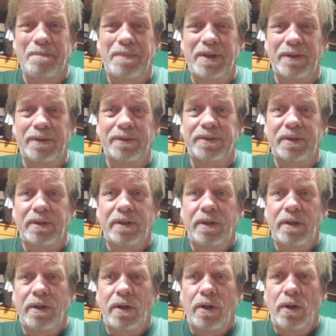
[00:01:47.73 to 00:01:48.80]
build
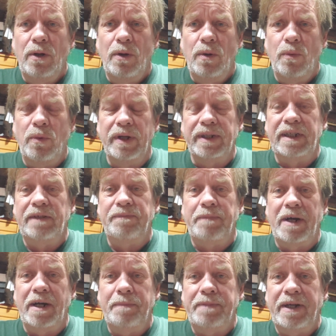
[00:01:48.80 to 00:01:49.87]
where they
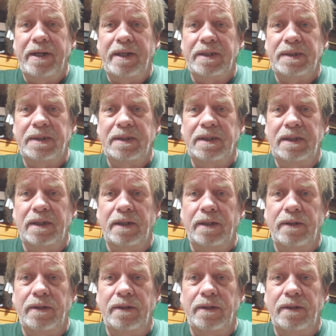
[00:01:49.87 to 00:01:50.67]
bypassed the